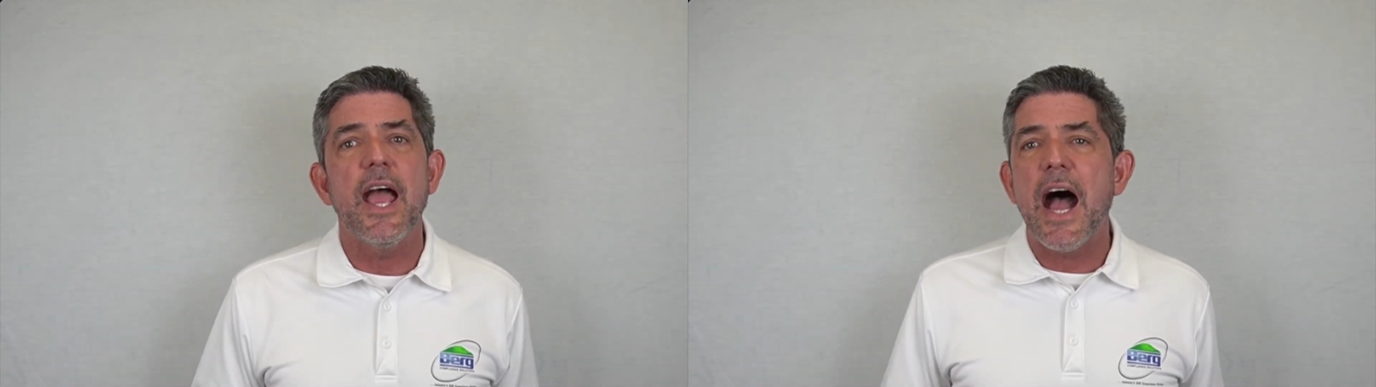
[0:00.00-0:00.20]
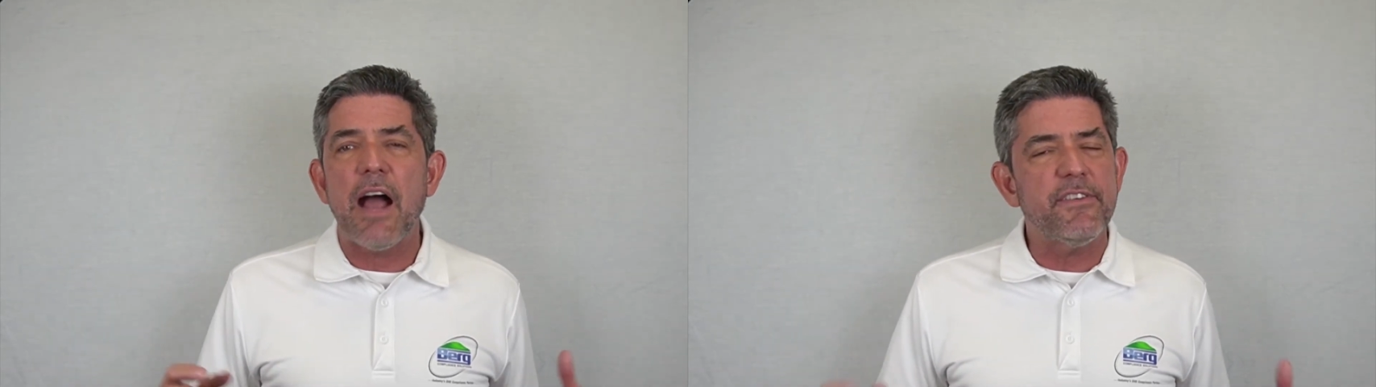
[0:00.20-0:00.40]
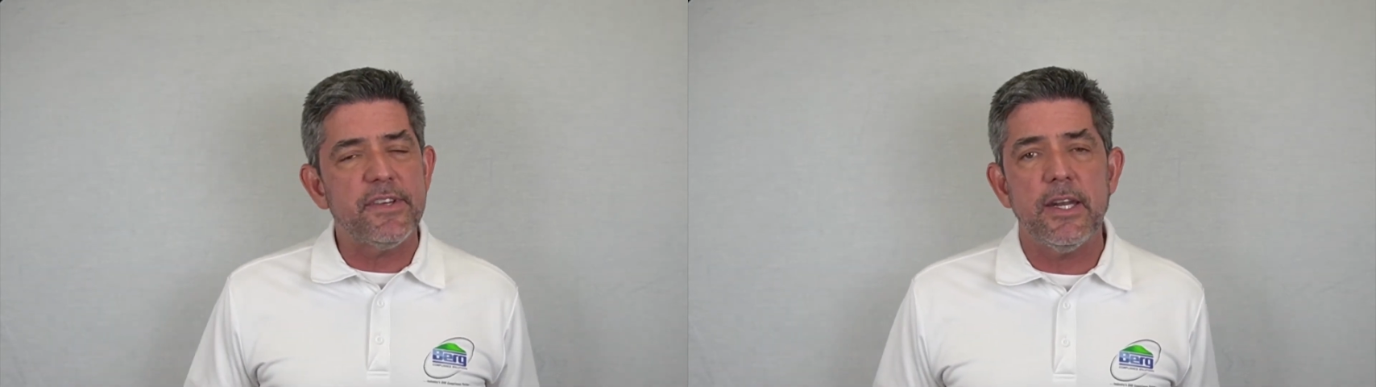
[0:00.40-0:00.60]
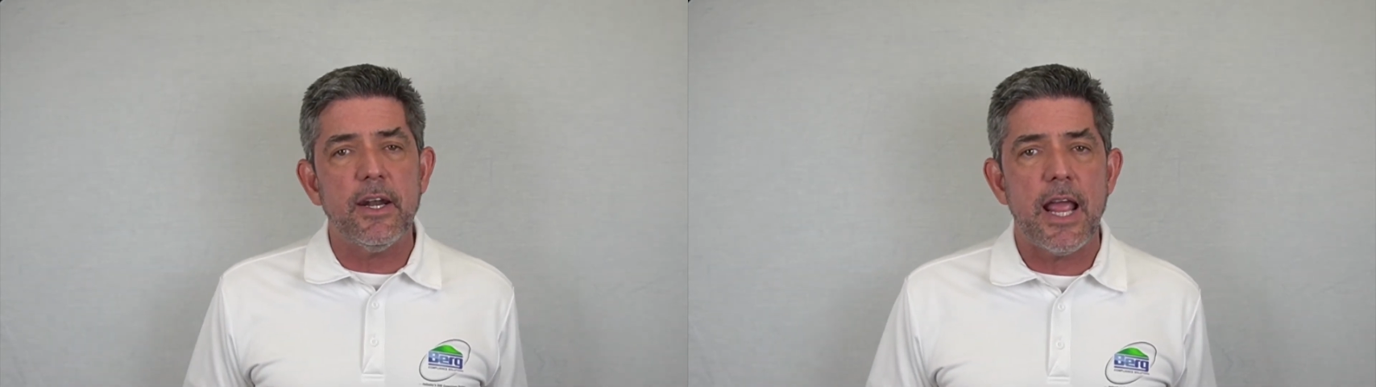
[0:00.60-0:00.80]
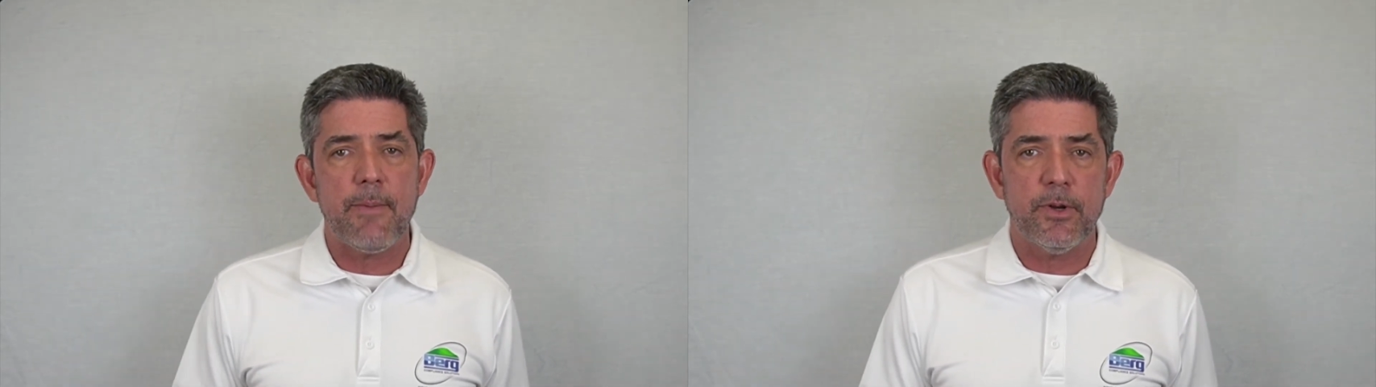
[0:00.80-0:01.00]
I've seen it
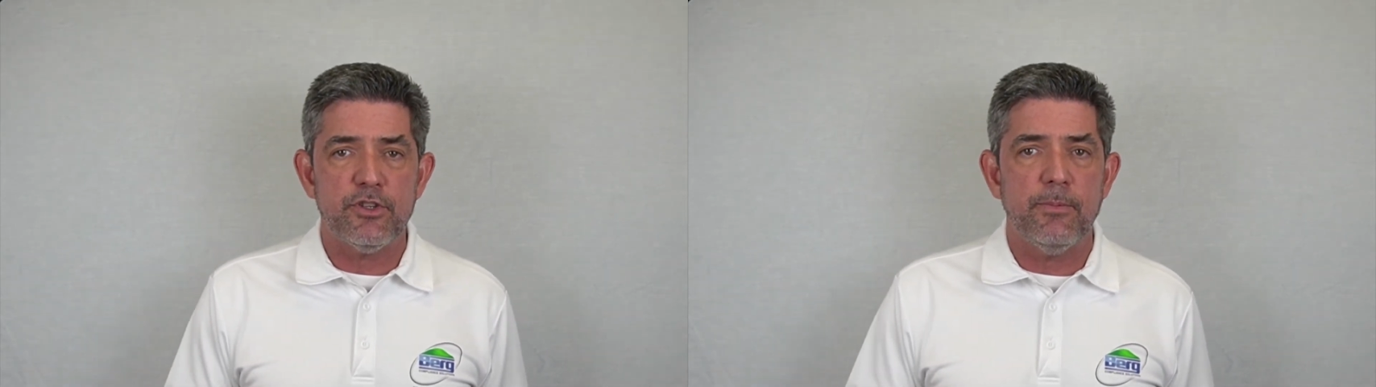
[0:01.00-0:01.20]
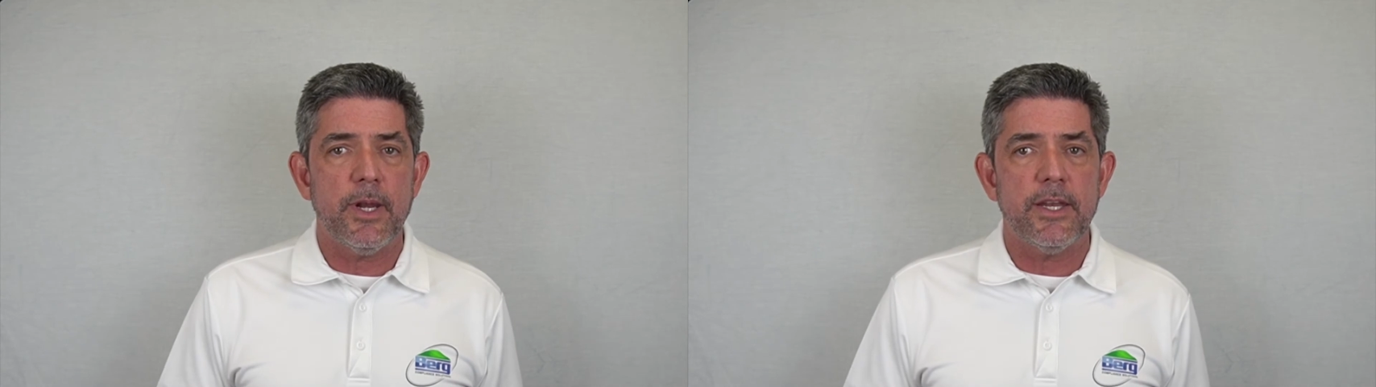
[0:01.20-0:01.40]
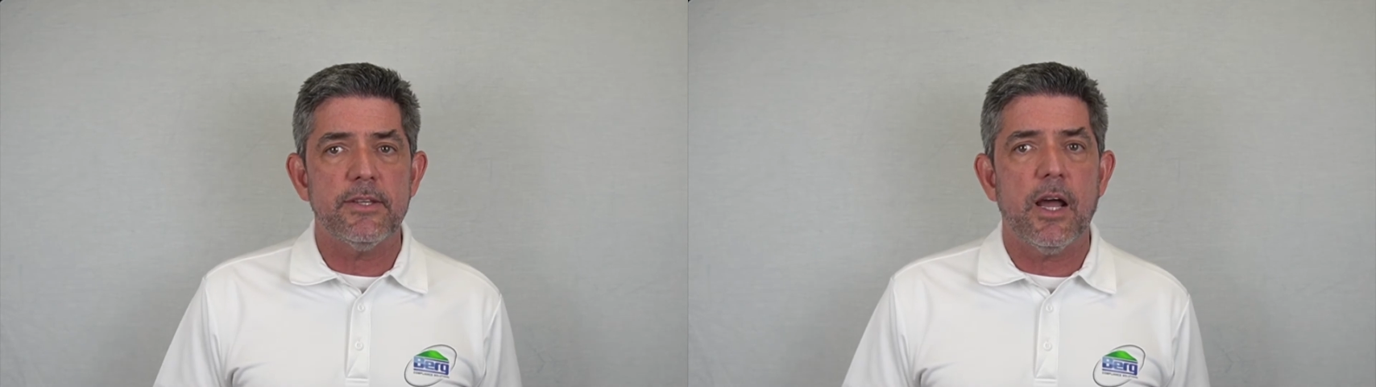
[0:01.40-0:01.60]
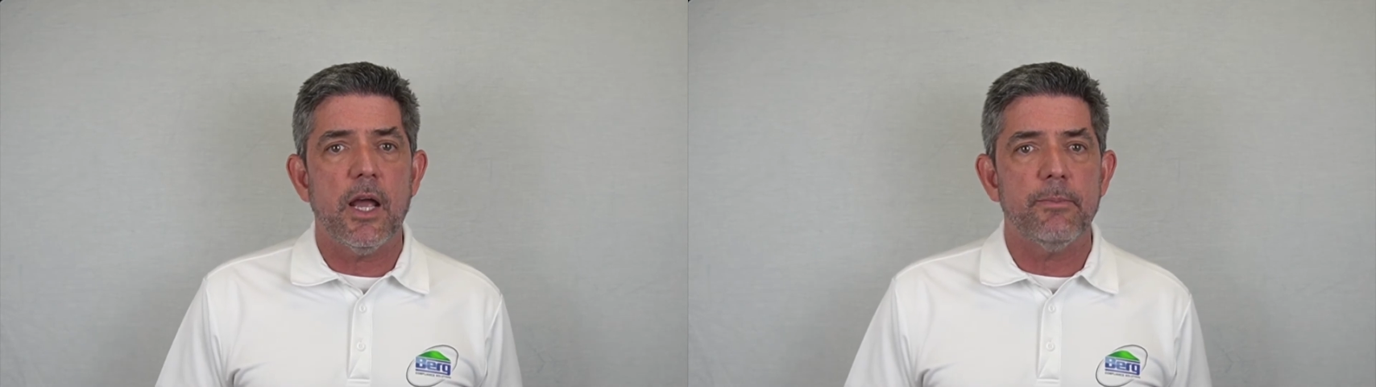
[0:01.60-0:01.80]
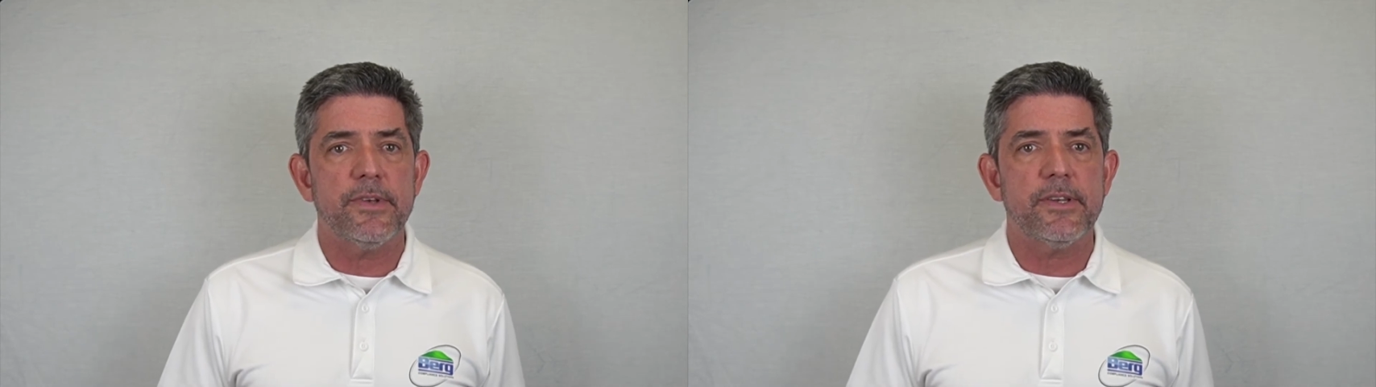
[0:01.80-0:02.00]
happen too many
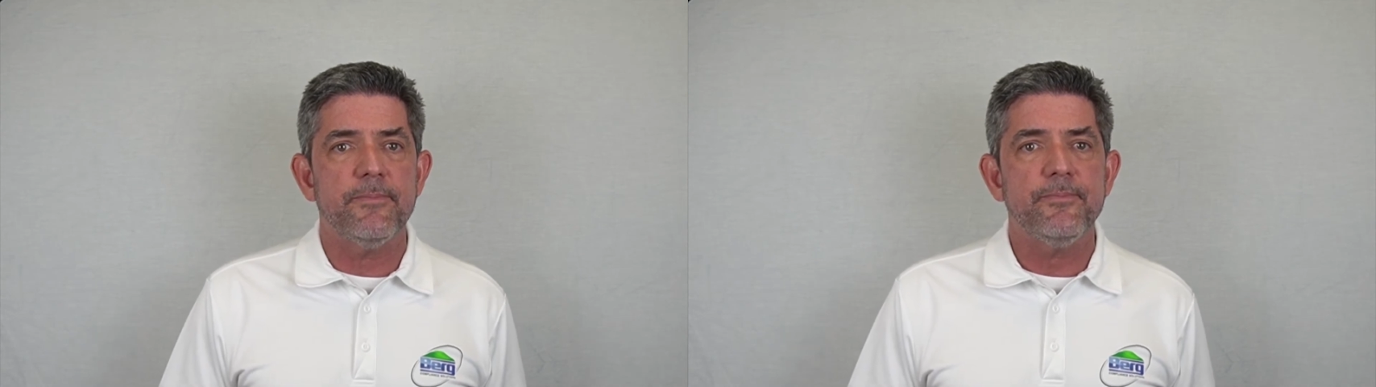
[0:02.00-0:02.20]
times.